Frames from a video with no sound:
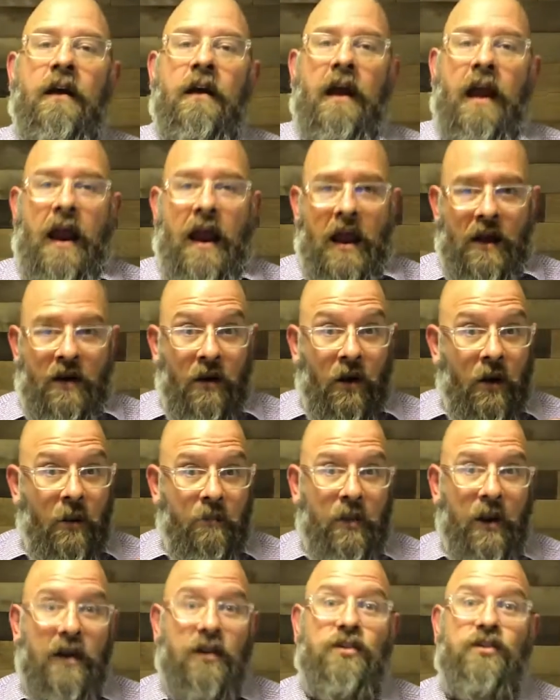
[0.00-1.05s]
And
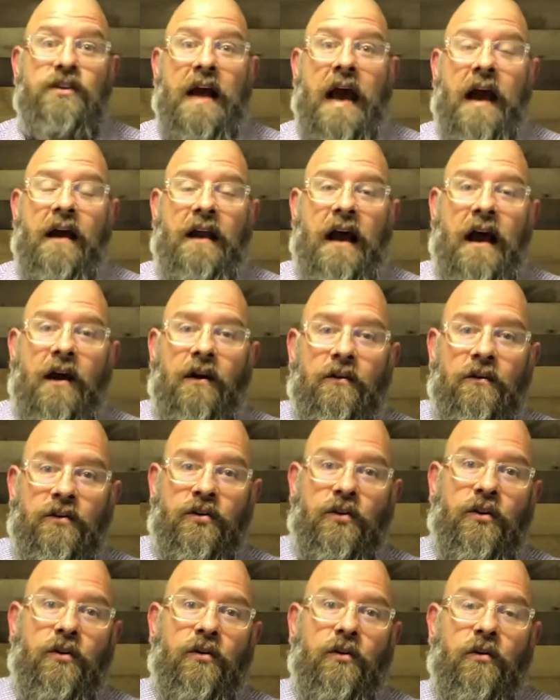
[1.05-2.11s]
big shout out
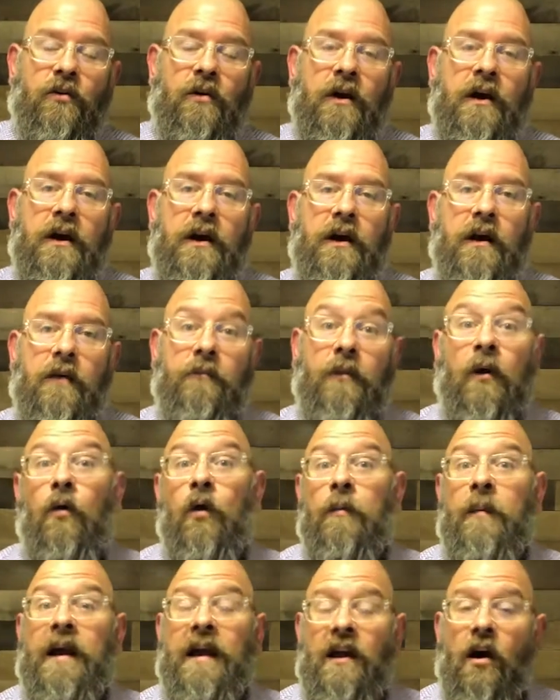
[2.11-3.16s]
to one
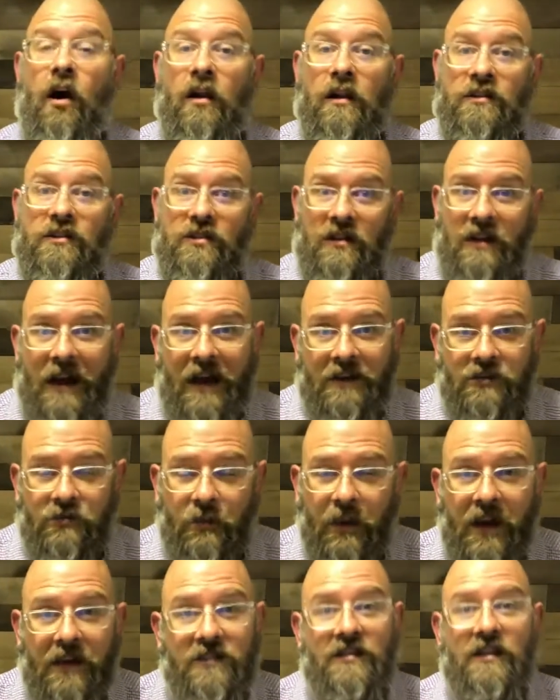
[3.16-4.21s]
of my college
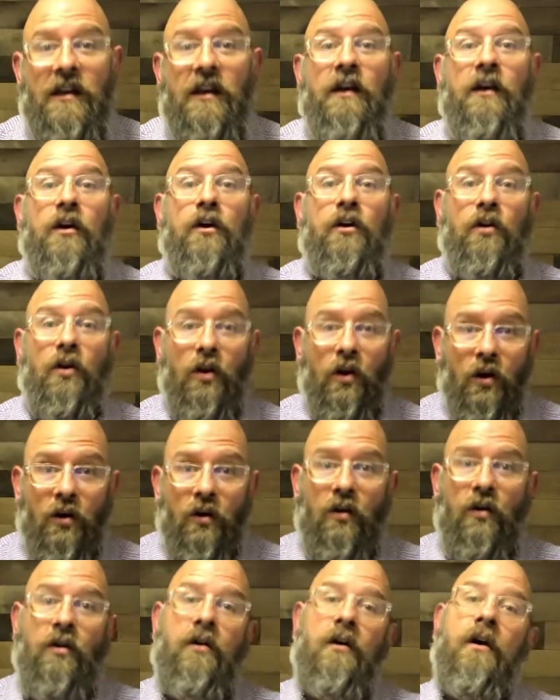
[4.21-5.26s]
classmates,
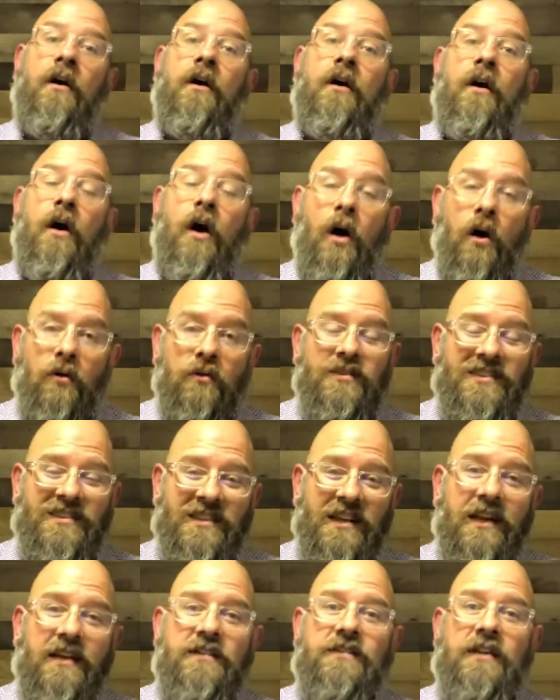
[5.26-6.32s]
Colonel
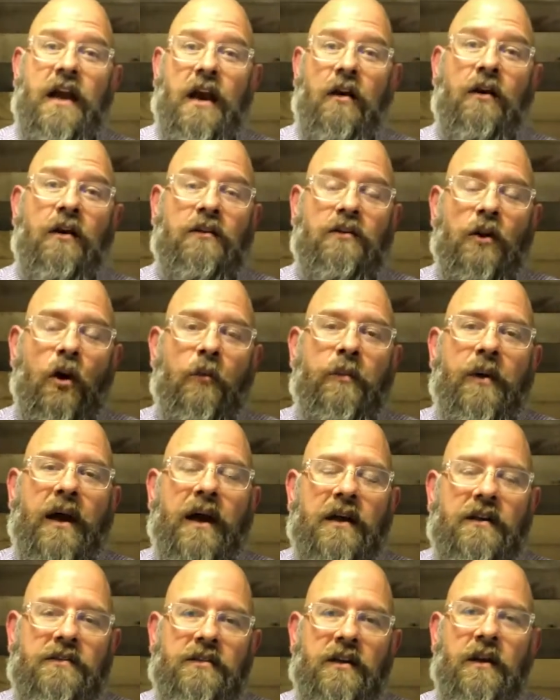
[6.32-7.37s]
O6 Eric
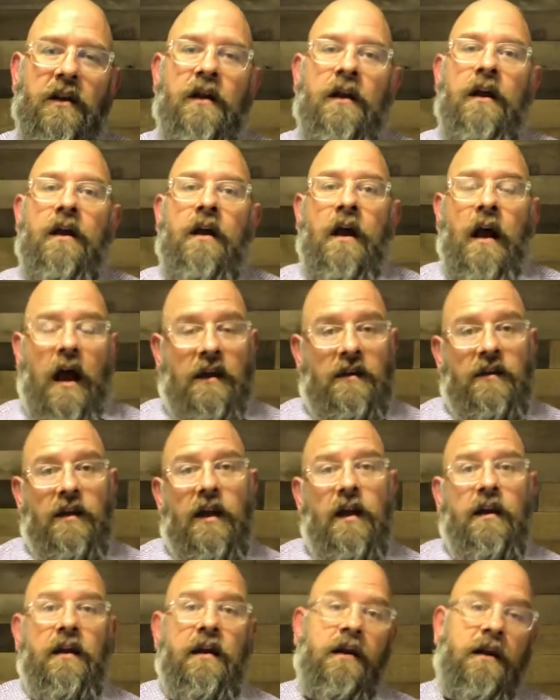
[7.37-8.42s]
Lopez. I
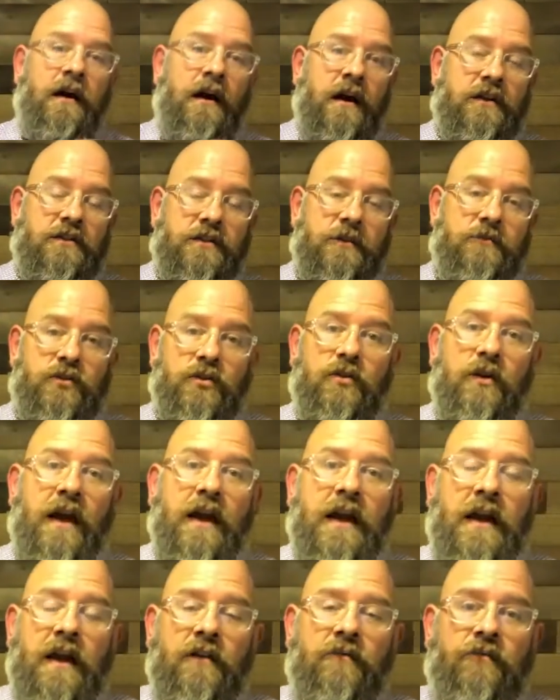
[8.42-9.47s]
did some
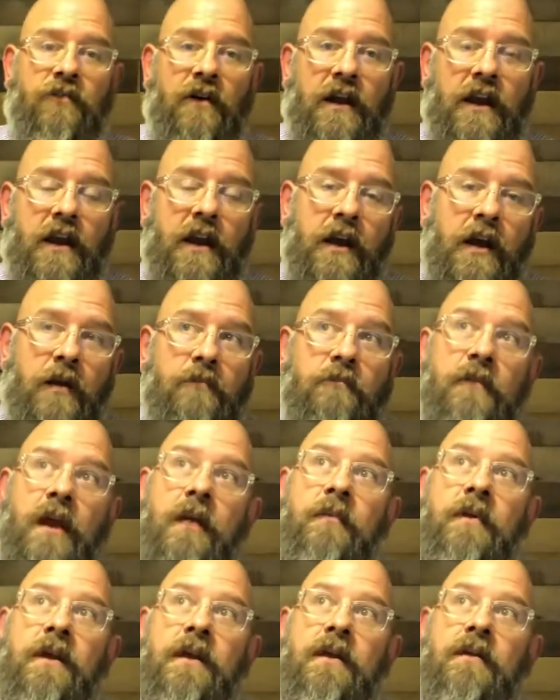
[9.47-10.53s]
training for him,
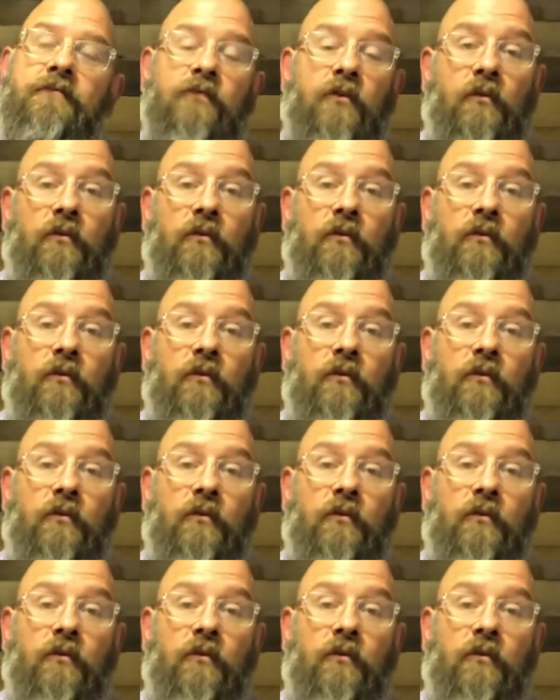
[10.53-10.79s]
maybe for